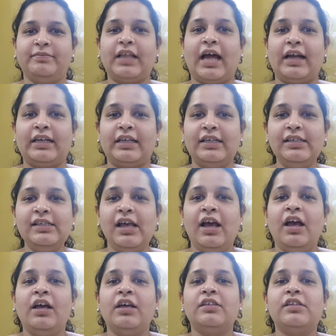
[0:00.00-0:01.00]
that is
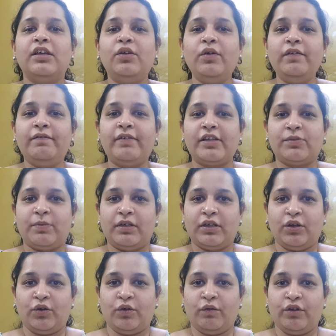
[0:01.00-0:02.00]
Zero Investment
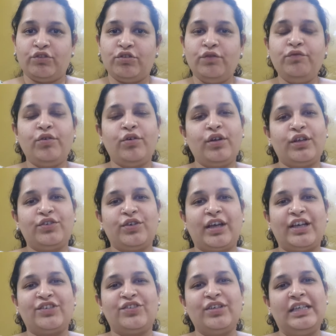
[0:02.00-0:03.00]
Innovation for
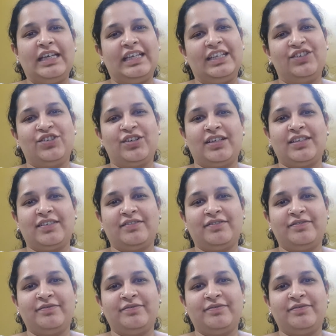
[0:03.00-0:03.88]
Education Initiative.